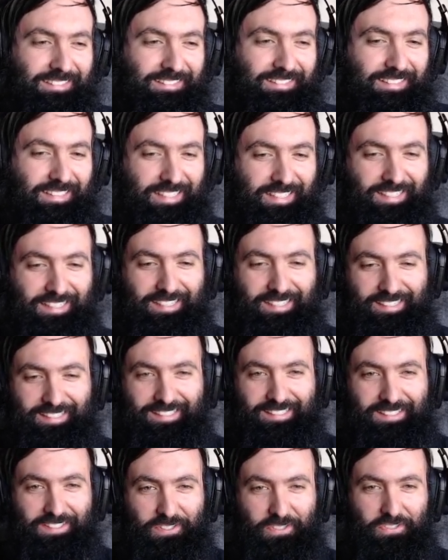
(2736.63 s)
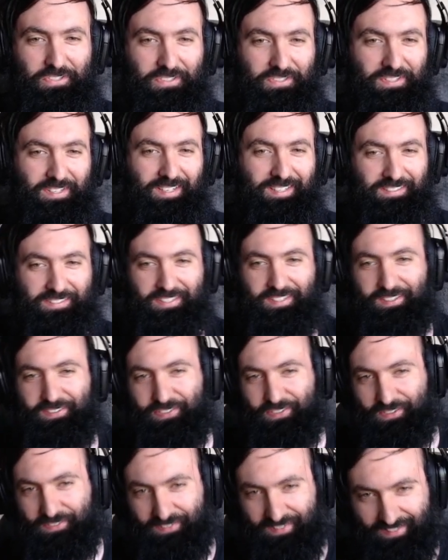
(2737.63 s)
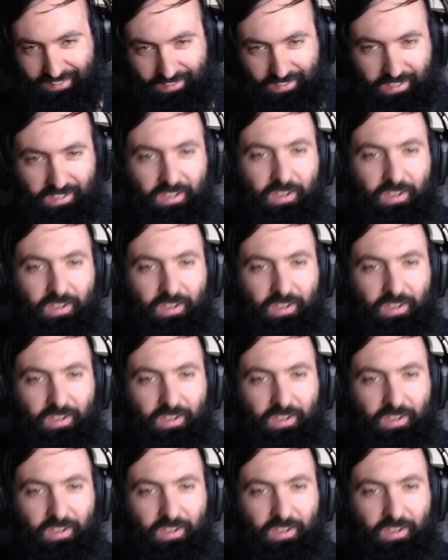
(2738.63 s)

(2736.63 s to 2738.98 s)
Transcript: yeah, this is a lot tougher, man.